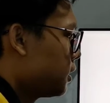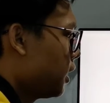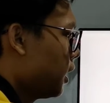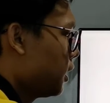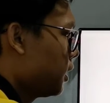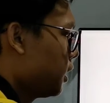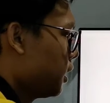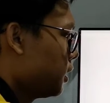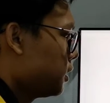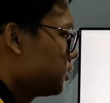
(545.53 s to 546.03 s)

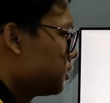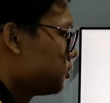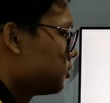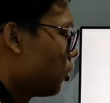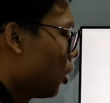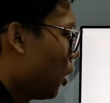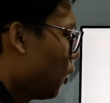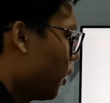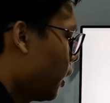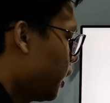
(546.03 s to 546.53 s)
take this
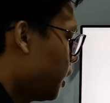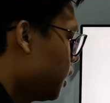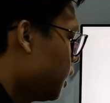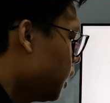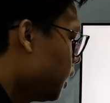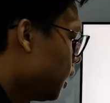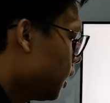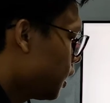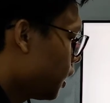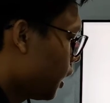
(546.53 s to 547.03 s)
draw out
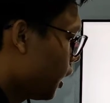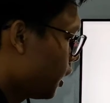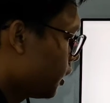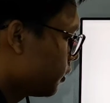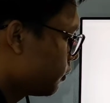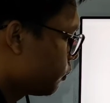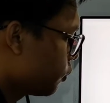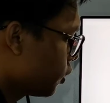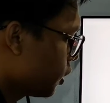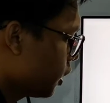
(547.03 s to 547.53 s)
handle
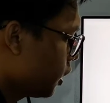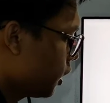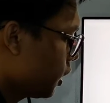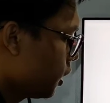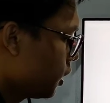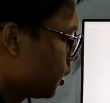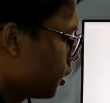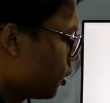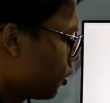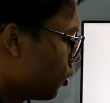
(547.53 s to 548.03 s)
and put
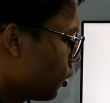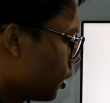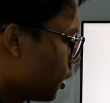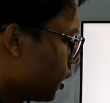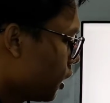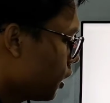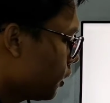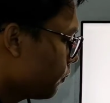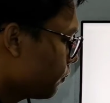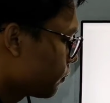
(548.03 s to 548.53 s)
it in the
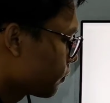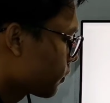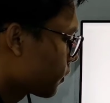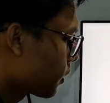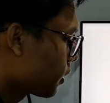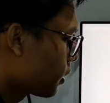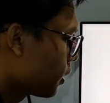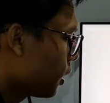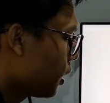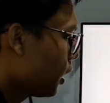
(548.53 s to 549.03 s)
hole here,
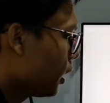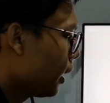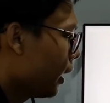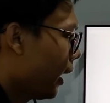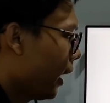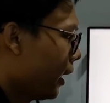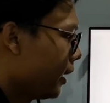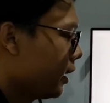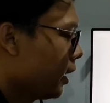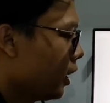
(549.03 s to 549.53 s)

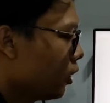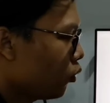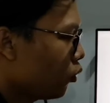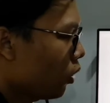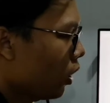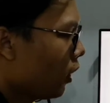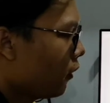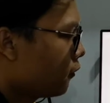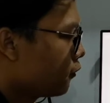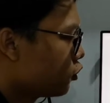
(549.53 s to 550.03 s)
and
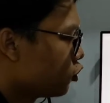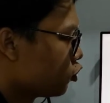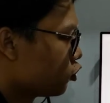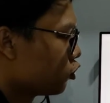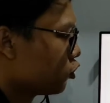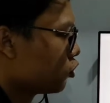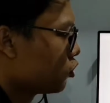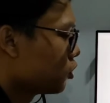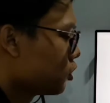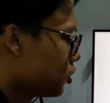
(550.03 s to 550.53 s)
then we have
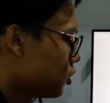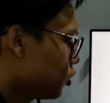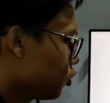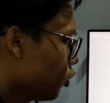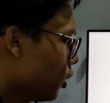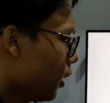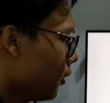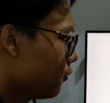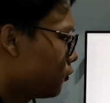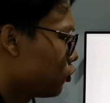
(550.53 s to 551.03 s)
to
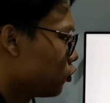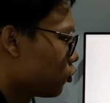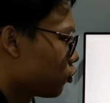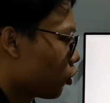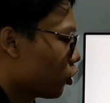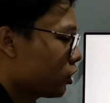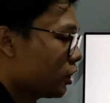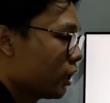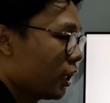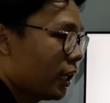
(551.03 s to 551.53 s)

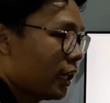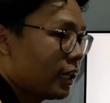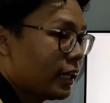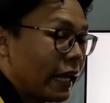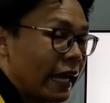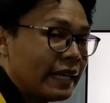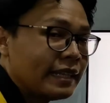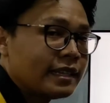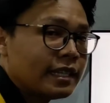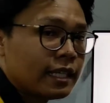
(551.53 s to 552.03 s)
rotate
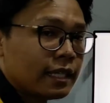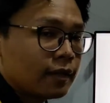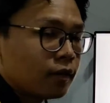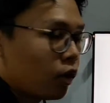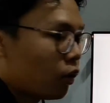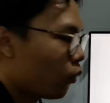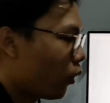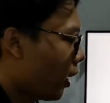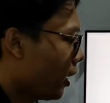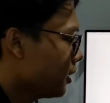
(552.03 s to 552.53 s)
it
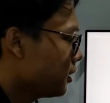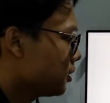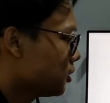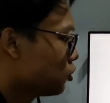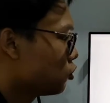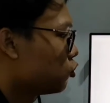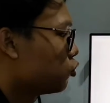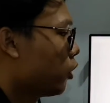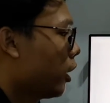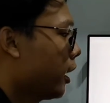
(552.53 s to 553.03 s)

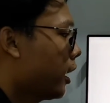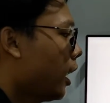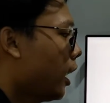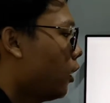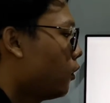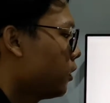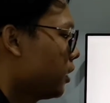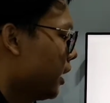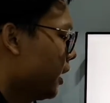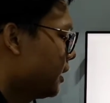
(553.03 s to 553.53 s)
anti-clockwise to
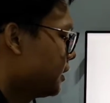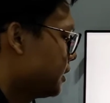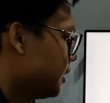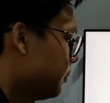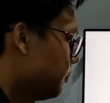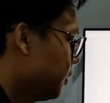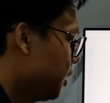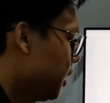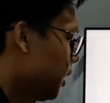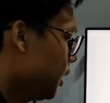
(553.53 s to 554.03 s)
rack out the
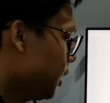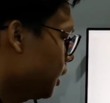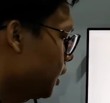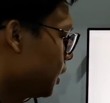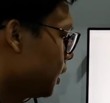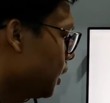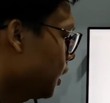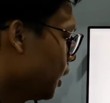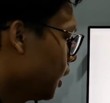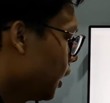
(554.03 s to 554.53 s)
ACB
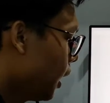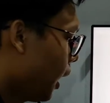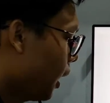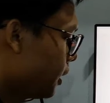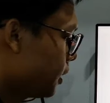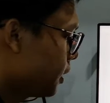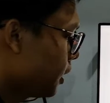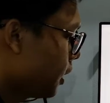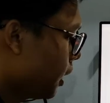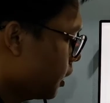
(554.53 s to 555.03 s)

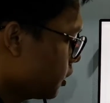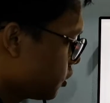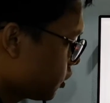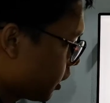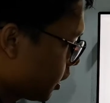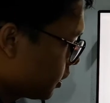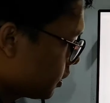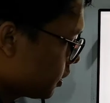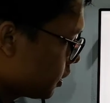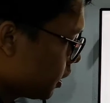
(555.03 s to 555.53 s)
until,
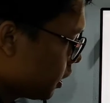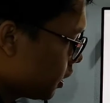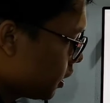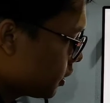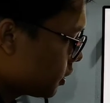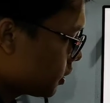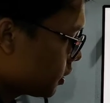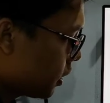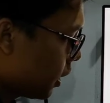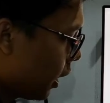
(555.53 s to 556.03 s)
as you can see
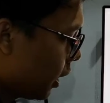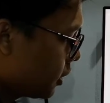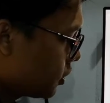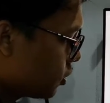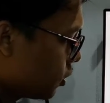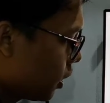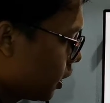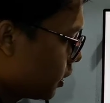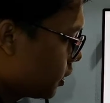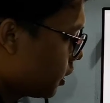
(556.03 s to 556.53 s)
here, this is the
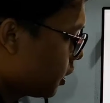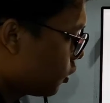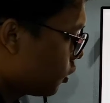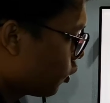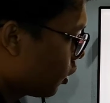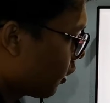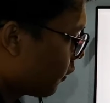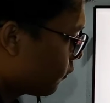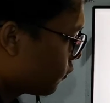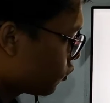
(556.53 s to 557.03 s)

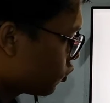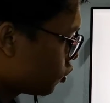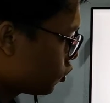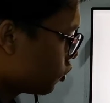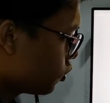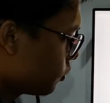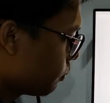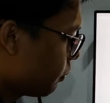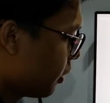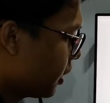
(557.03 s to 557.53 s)
isolated. We have
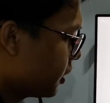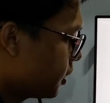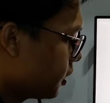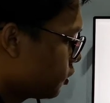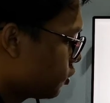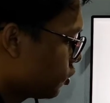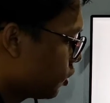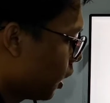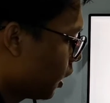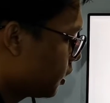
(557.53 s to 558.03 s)
to
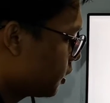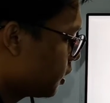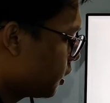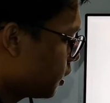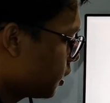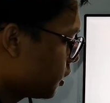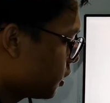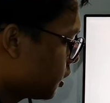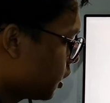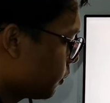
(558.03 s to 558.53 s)
place it
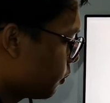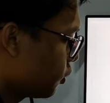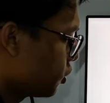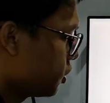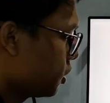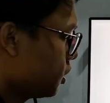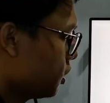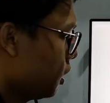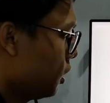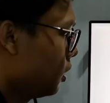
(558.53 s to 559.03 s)
until the third
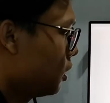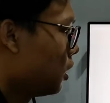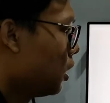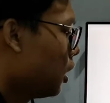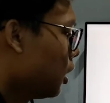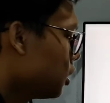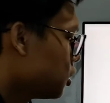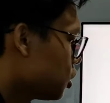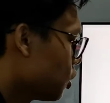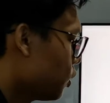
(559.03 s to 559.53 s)
position.
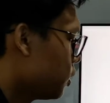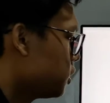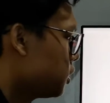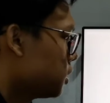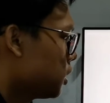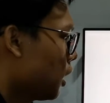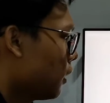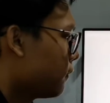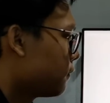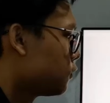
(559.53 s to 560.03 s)
So we
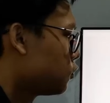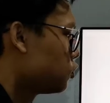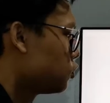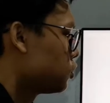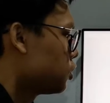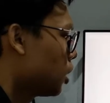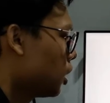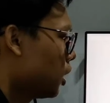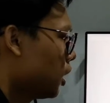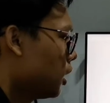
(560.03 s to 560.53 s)
just have to